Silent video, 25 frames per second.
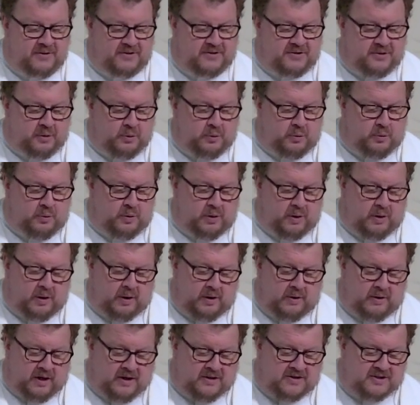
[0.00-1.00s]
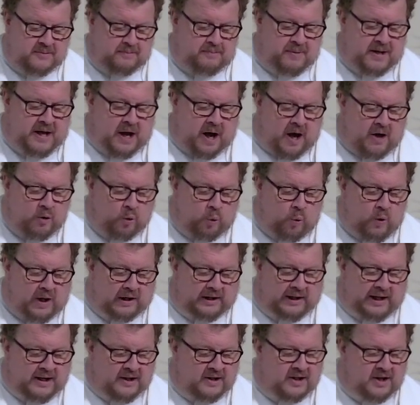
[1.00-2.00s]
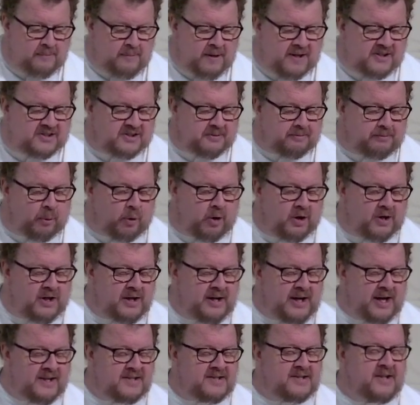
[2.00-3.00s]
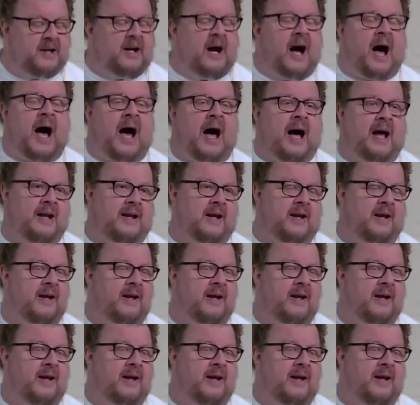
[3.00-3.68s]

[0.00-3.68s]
to be unwilling to be subordinate to God.